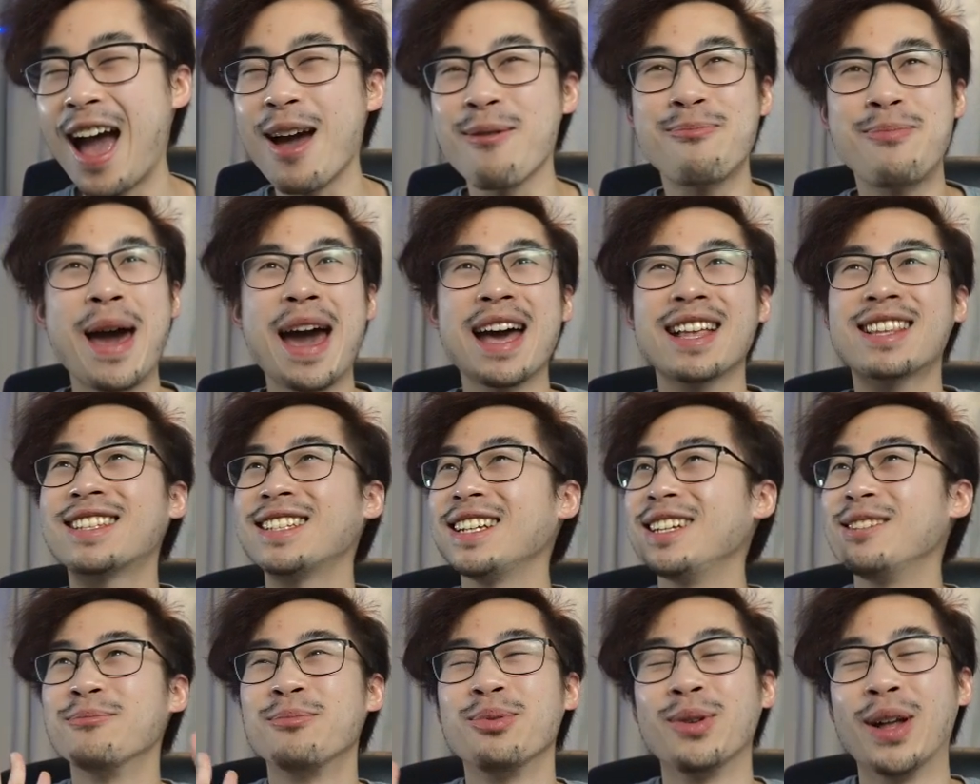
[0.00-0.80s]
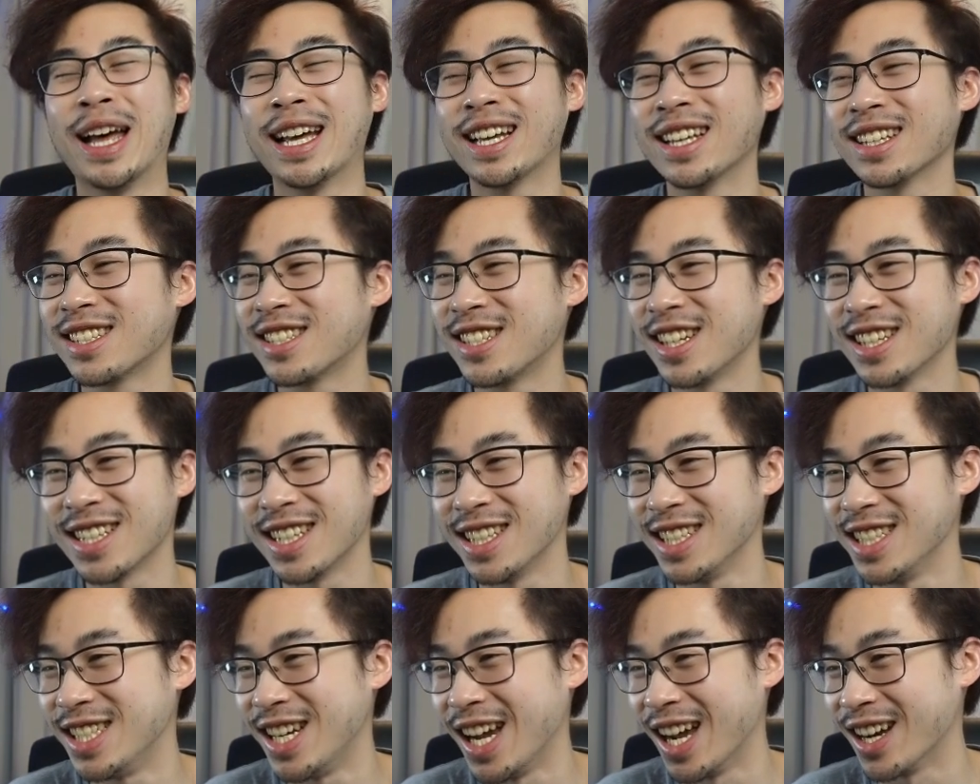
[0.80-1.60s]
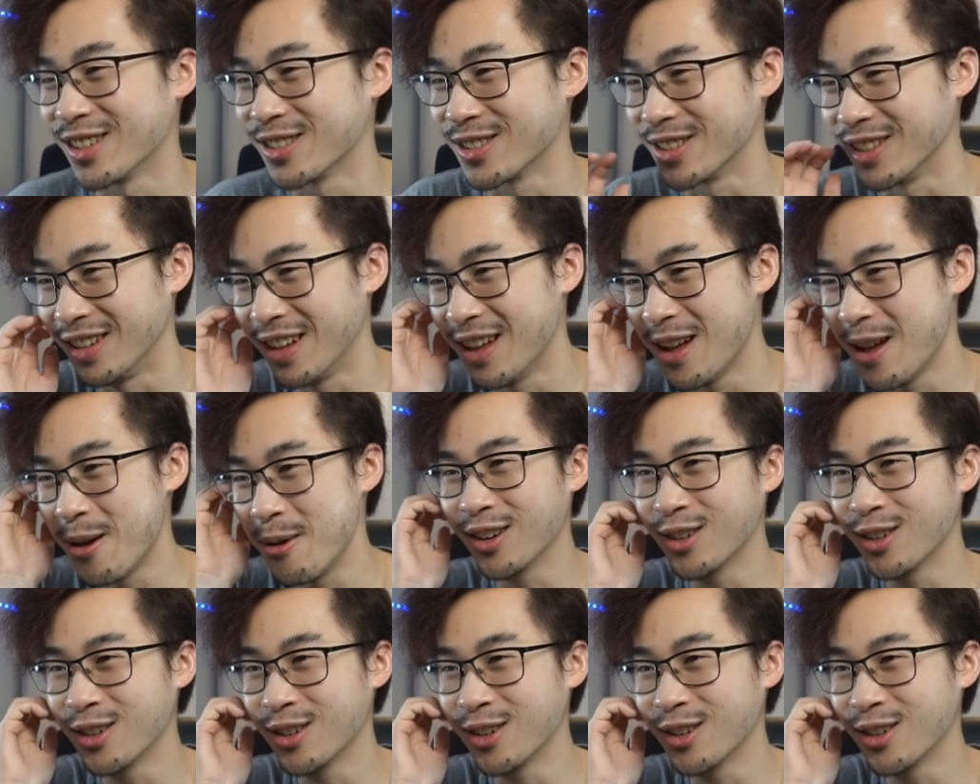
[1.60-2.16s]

Pets in blankets, just in general.